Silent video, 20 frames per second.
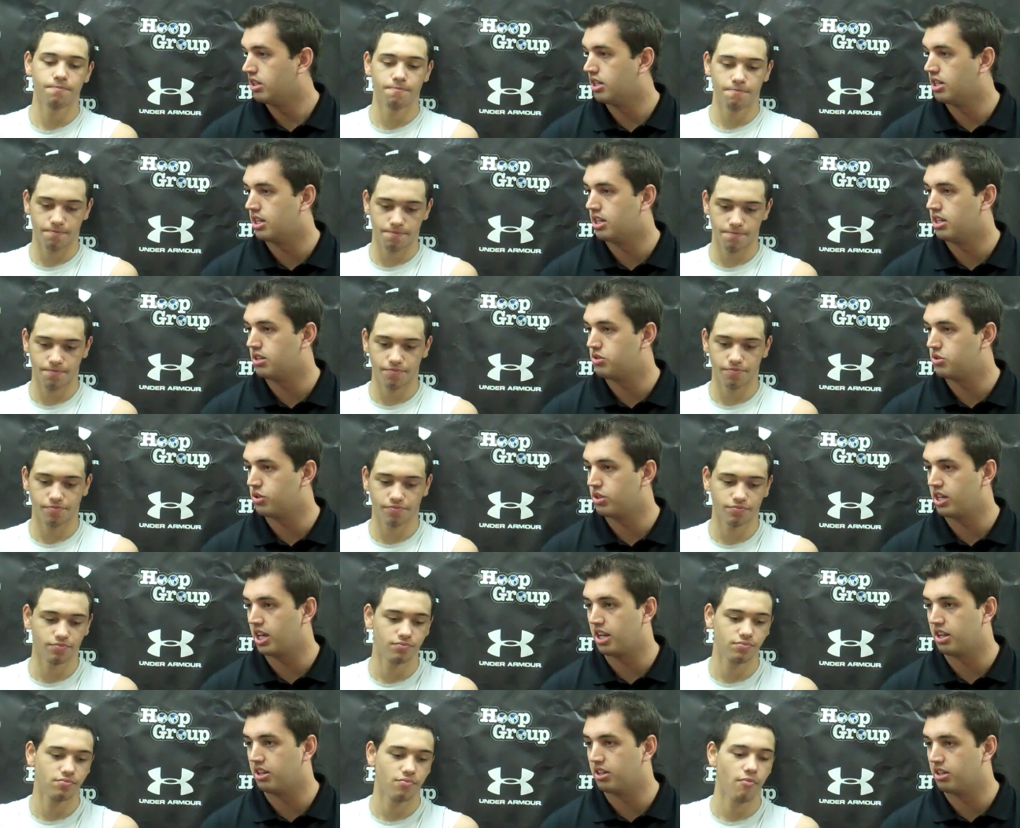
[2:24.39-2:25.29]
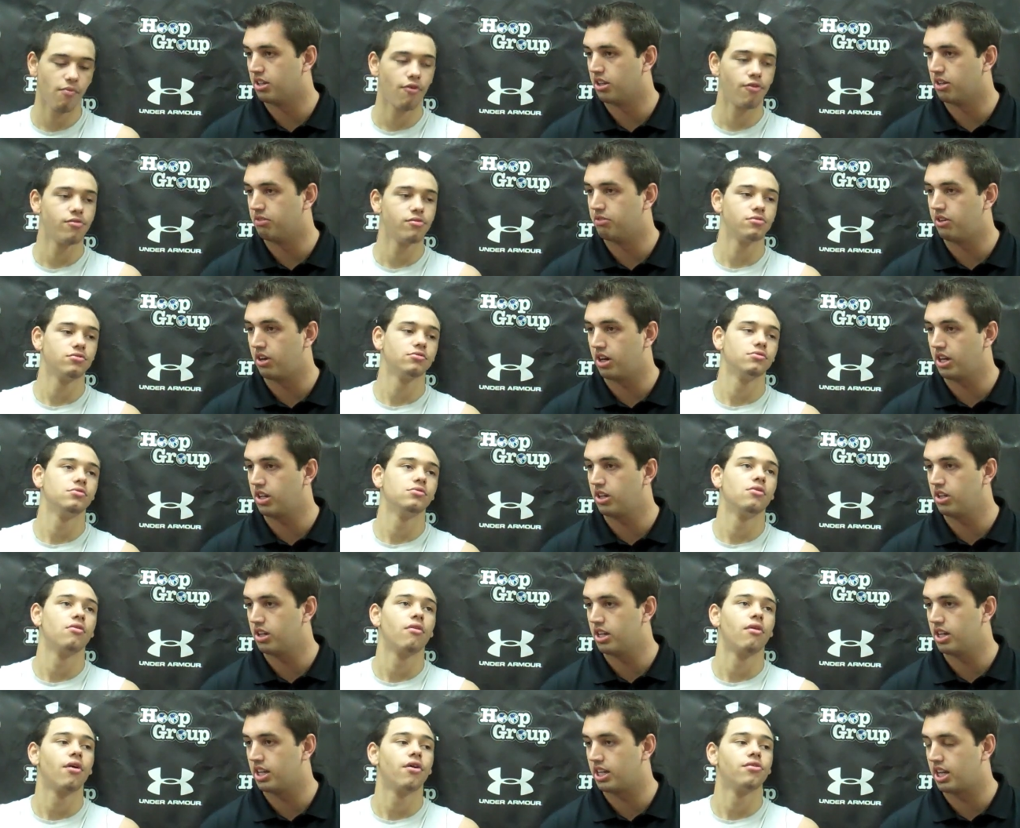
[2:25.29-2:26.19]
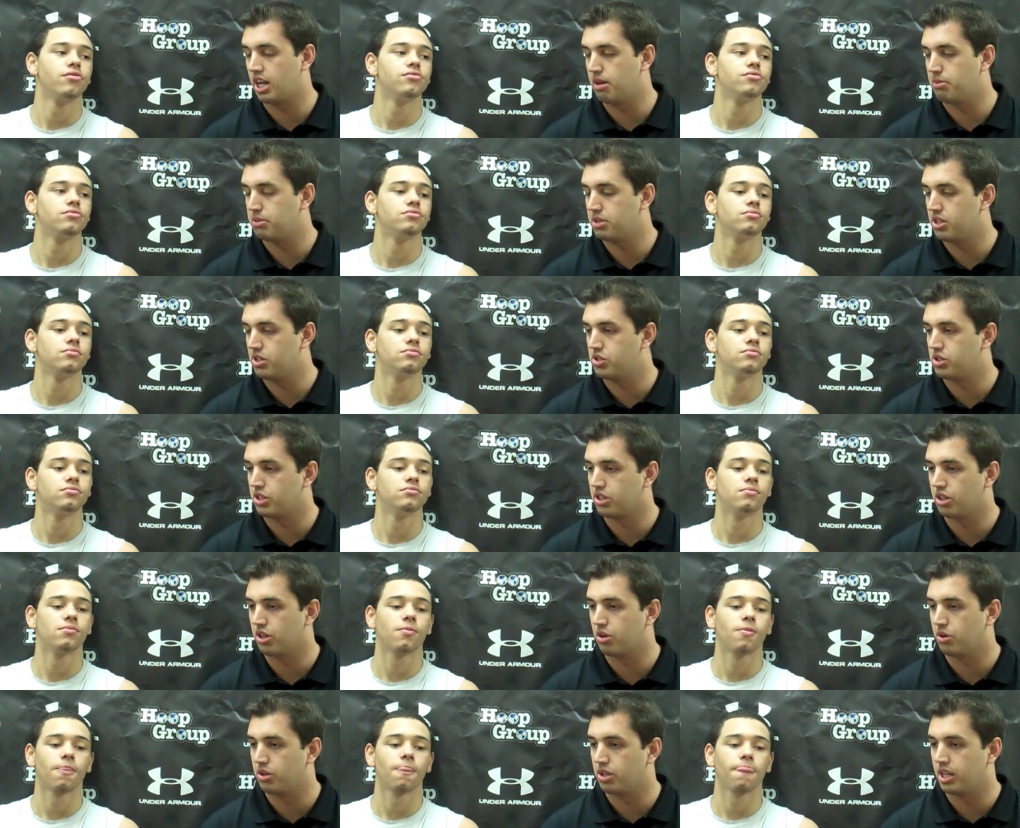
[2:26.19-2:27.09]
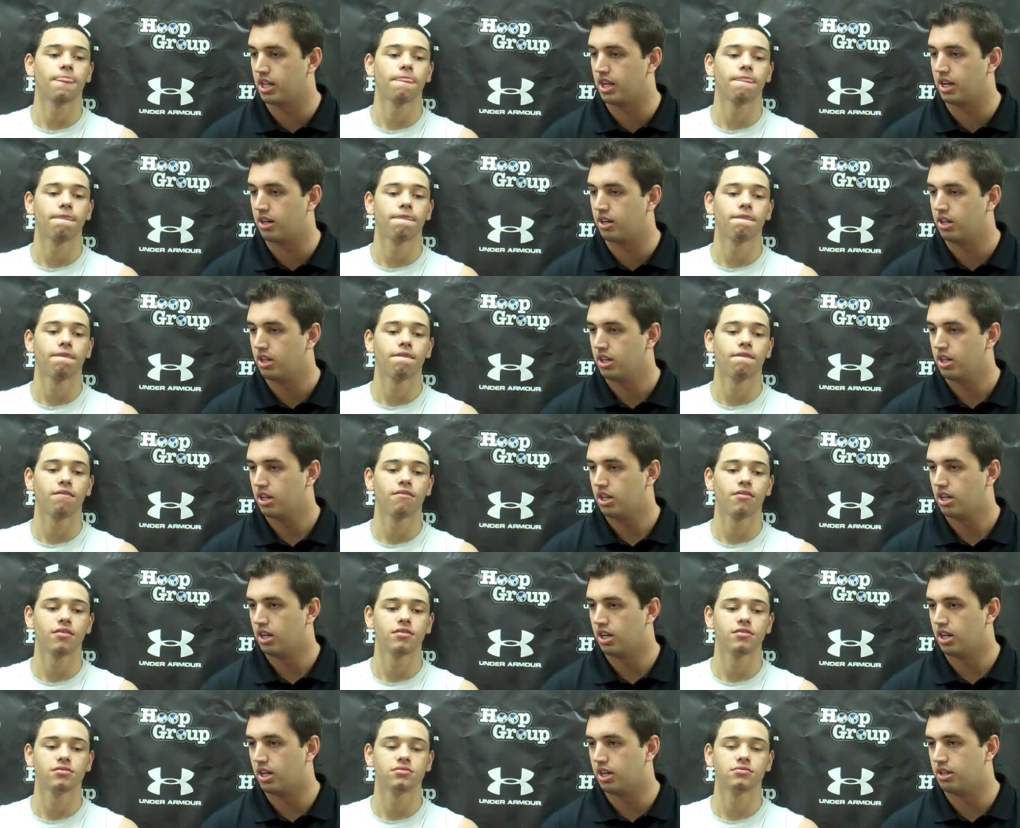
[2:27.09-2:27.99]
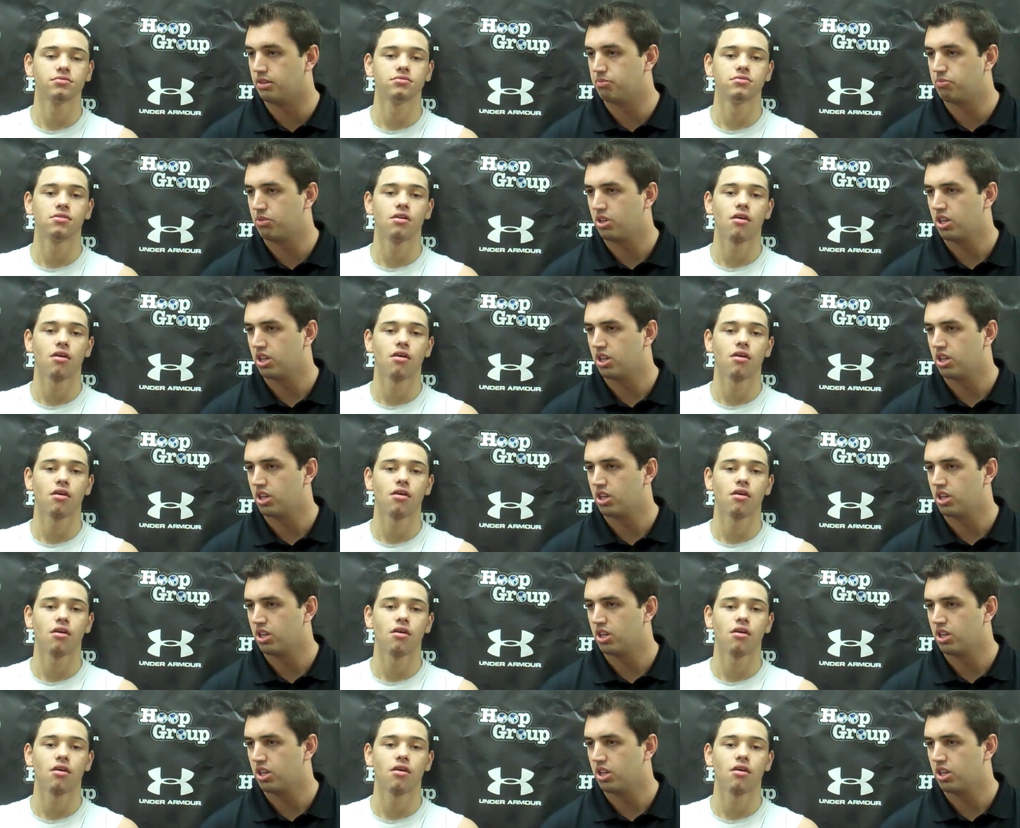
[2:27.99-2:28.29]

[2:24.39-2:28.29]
Speaker 1: Uh, so you got a, a very good uh, competition going there. Uh,